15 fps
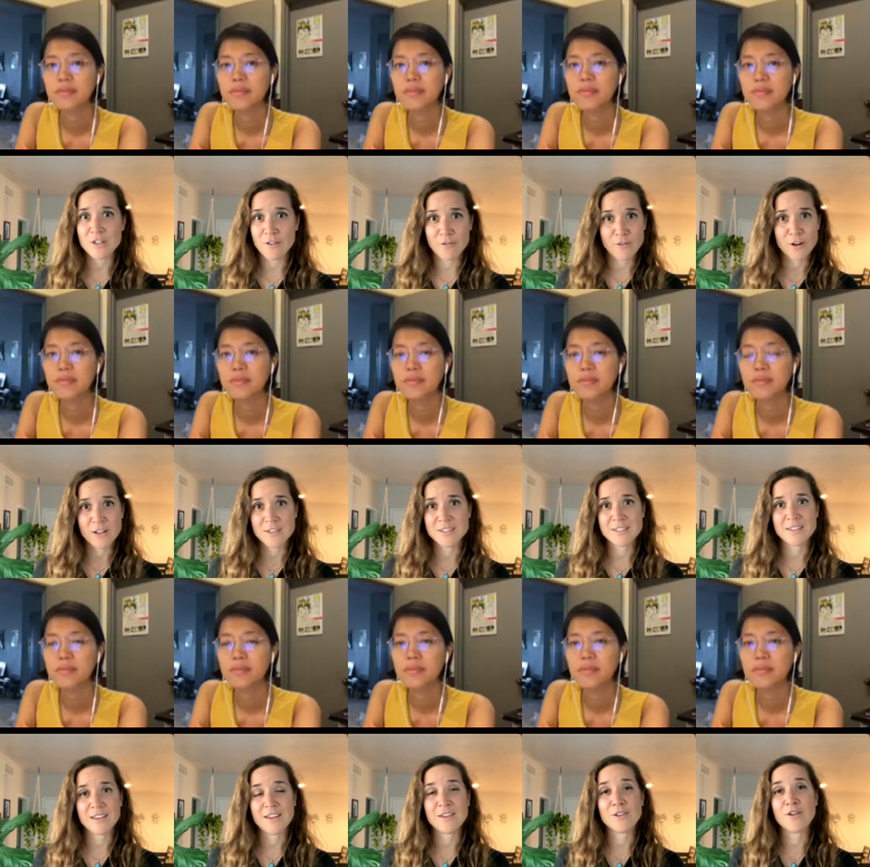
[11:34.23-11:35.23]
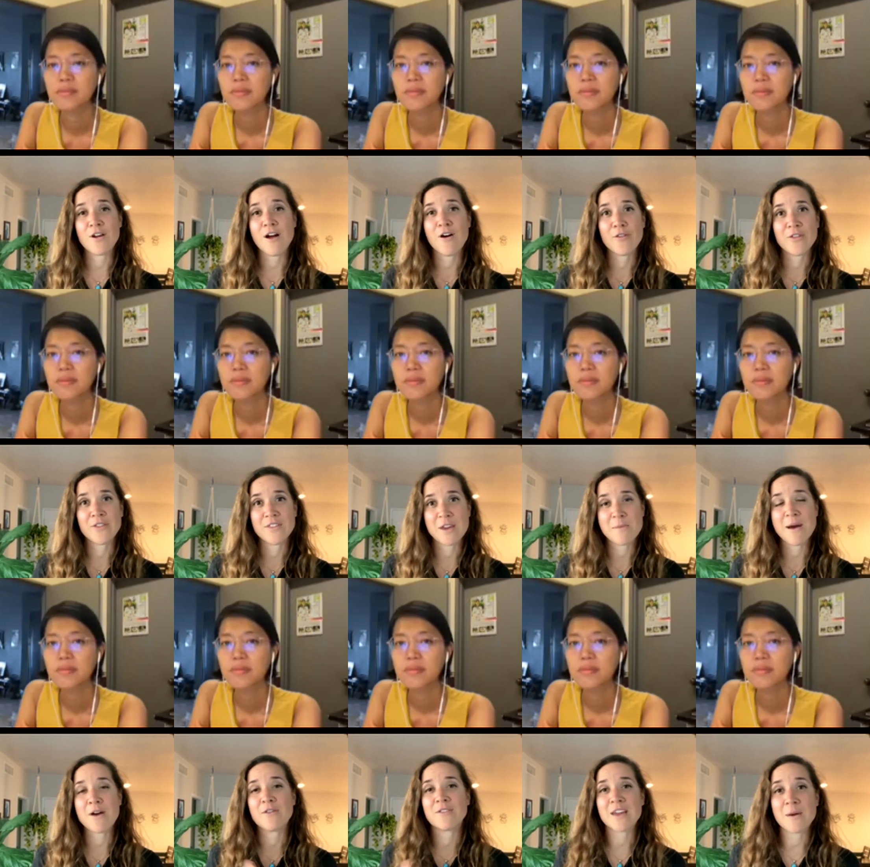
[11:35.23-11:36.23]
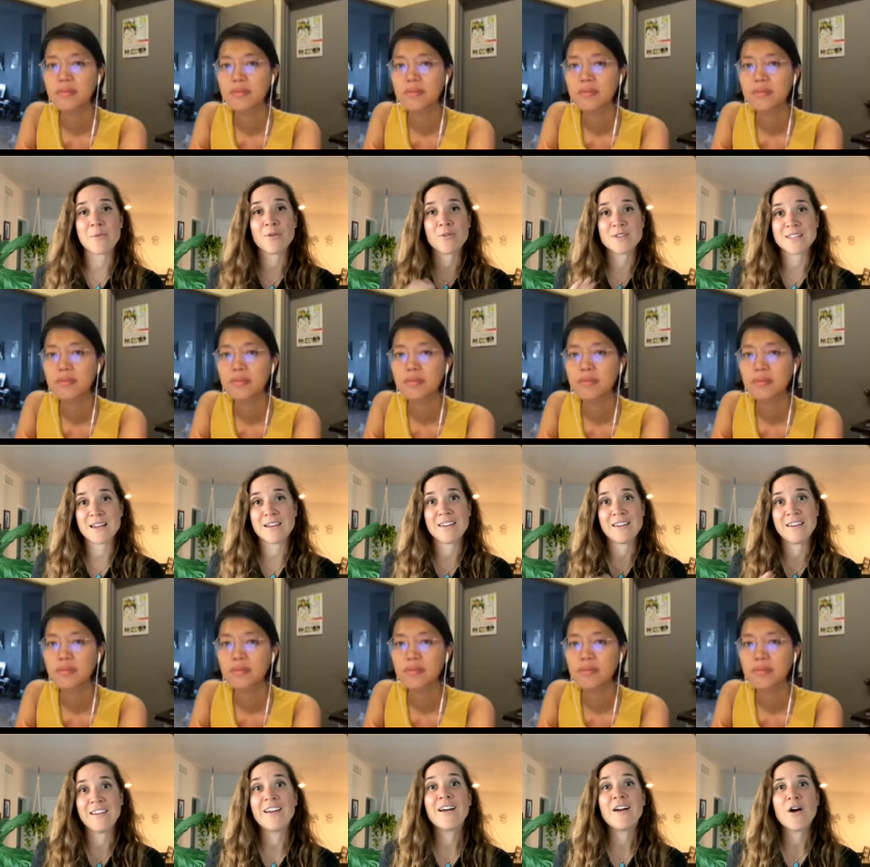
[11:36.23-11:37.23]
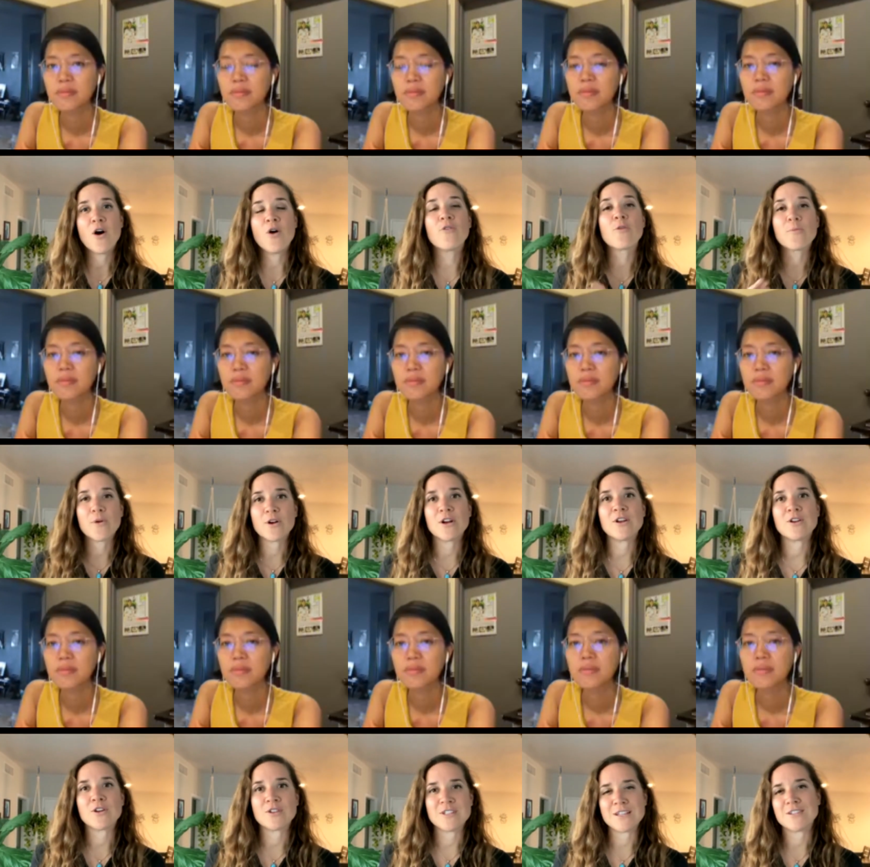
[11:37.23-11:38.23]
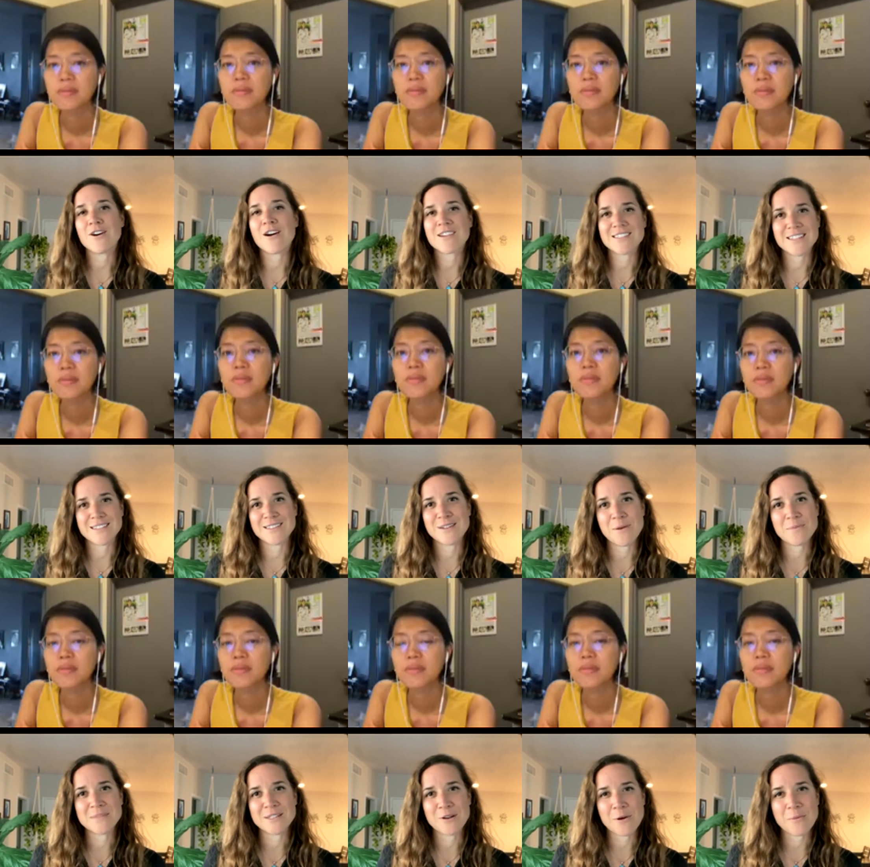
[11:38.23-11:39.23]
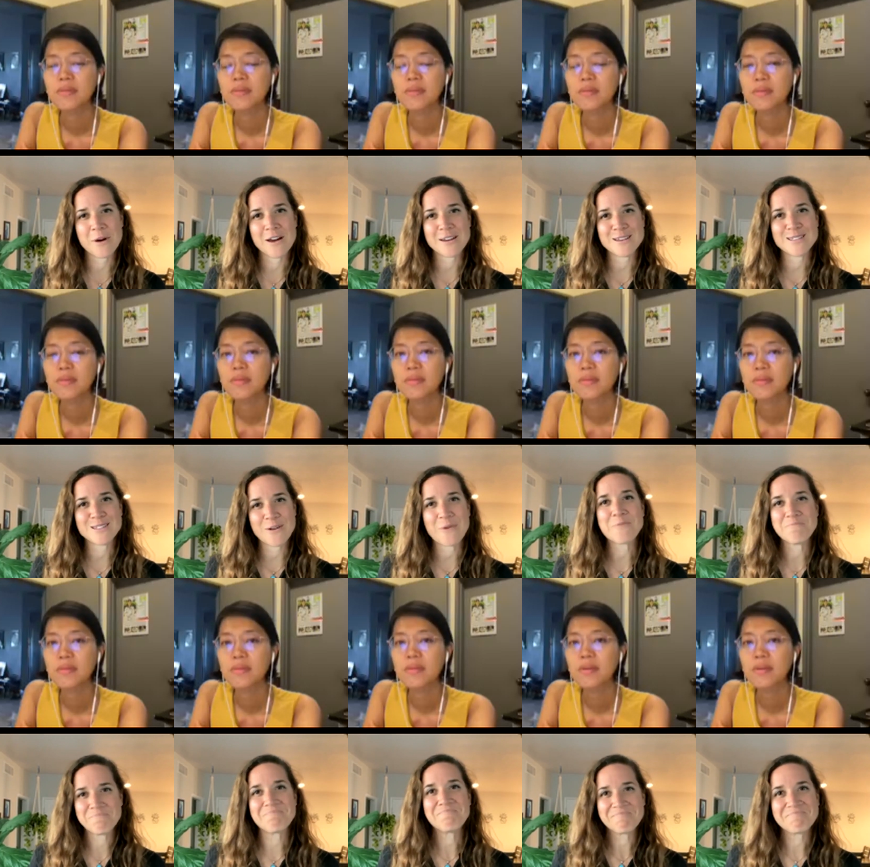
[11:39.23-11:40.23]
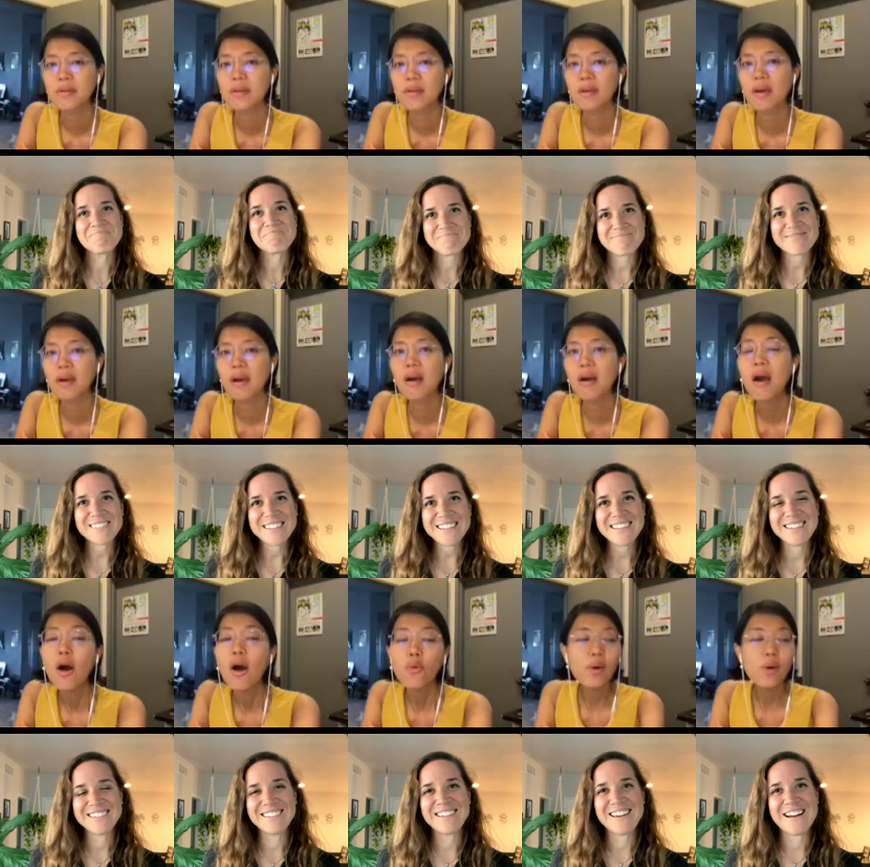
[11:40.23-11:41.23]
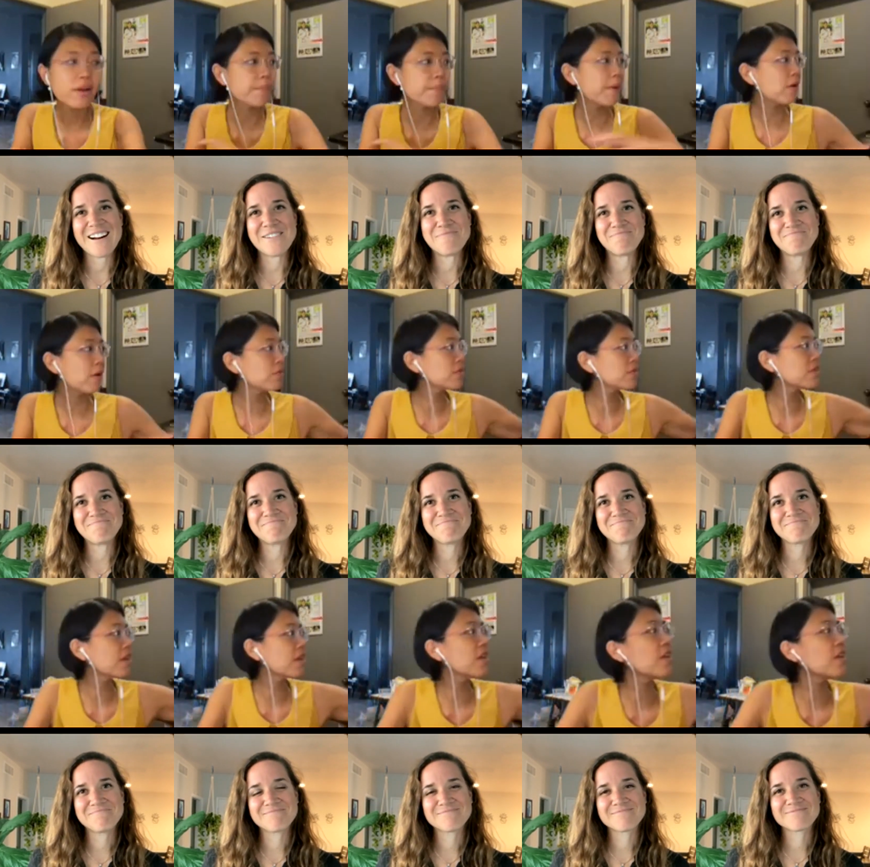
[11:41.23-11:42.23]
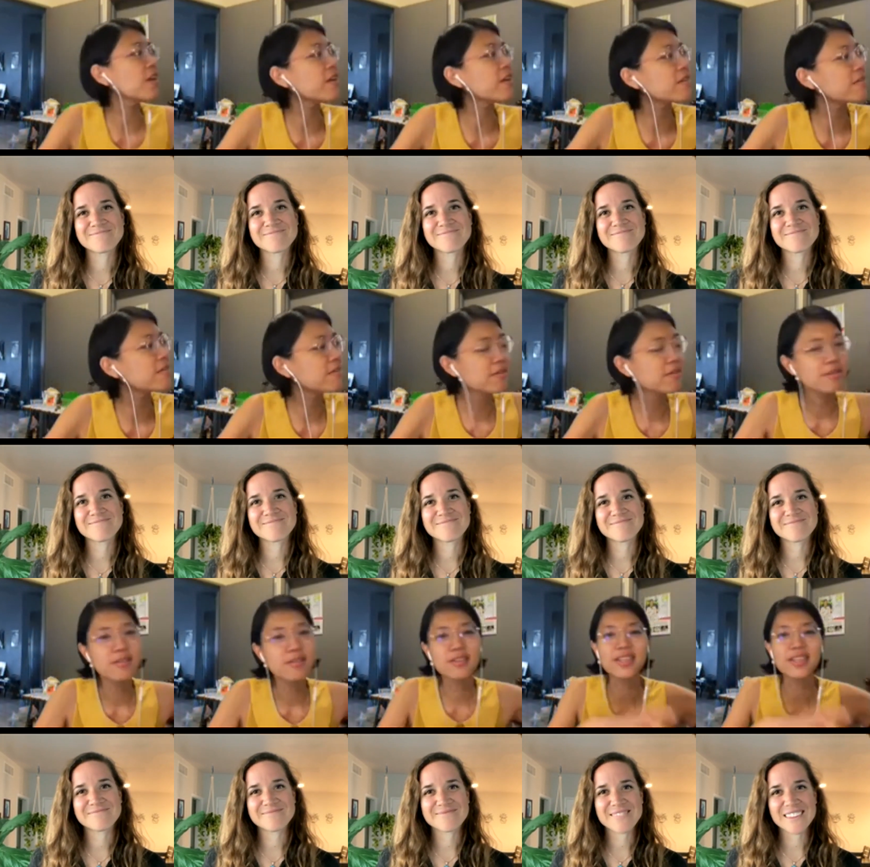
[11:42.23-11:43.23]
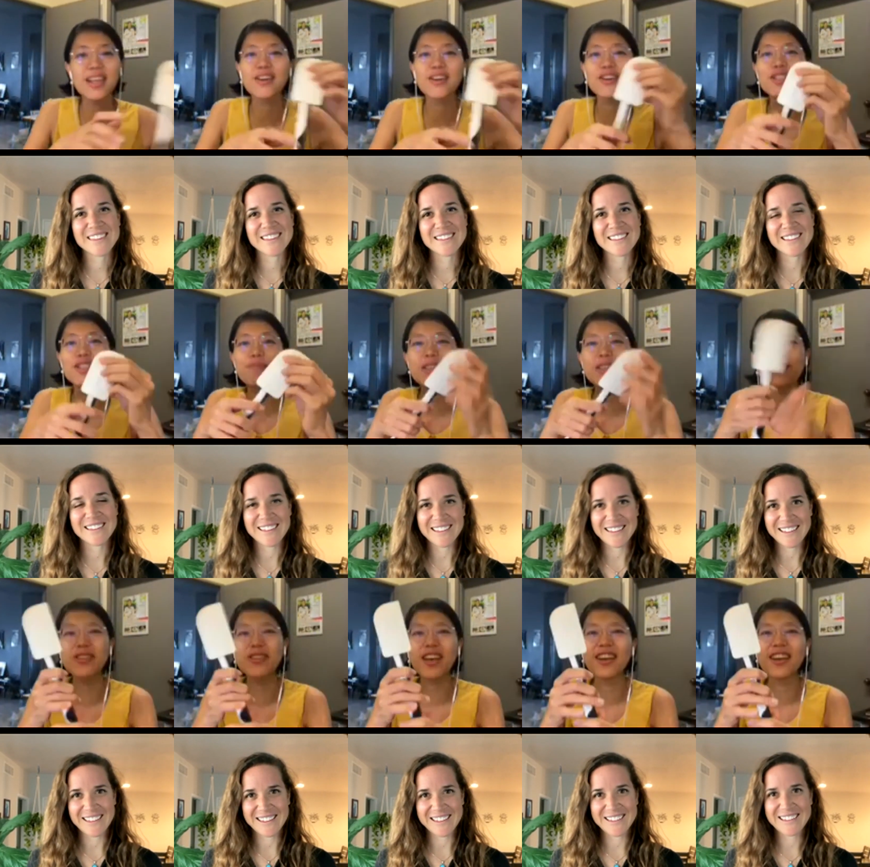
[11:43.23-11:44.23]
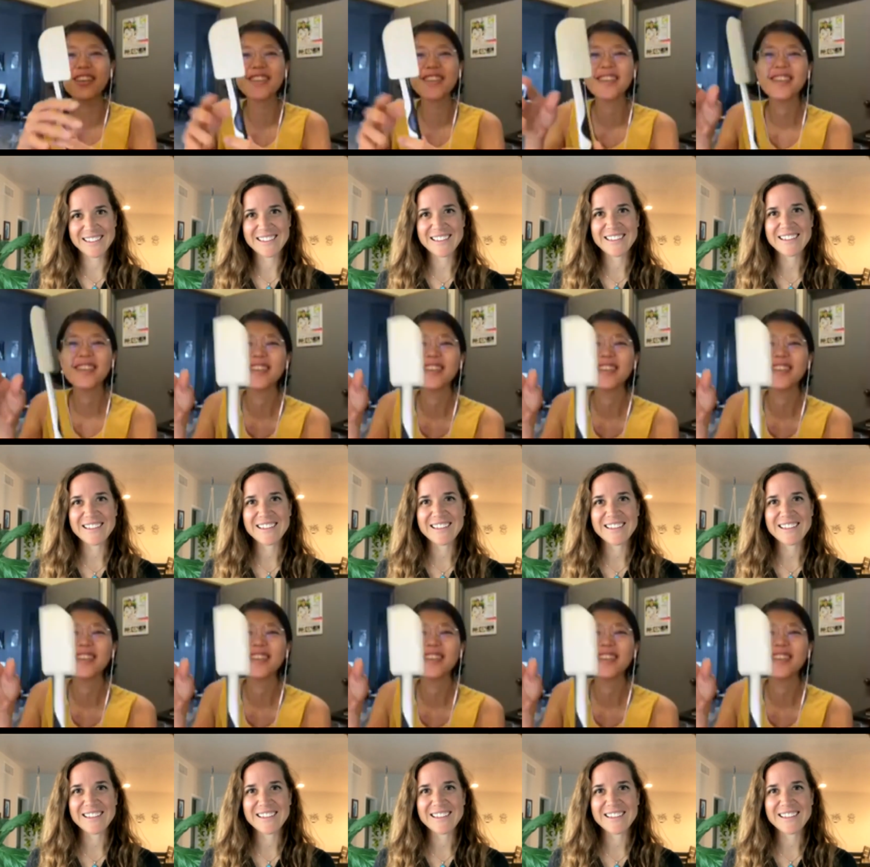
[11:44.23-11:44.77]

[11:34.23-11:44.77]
Speaker 1: difference in your health and the amount of chemicals that can overburden your detox systems in your body. So,
Speaker 2: yeah. What about, say, like silicone spatulas?